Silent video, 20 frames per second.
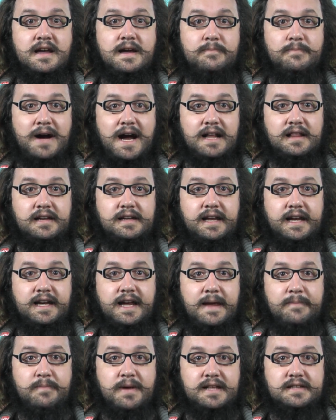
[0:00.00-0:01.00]
piloting
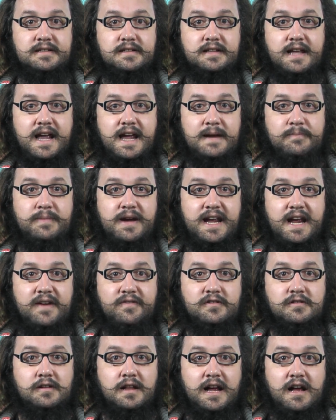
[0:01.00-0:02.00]
a mental and
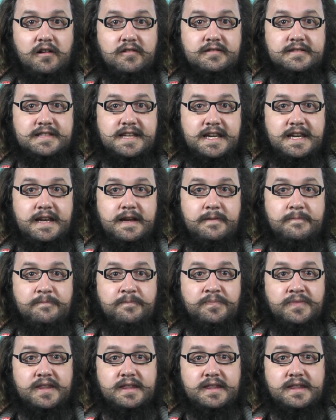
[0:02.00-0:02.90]
behavioral health team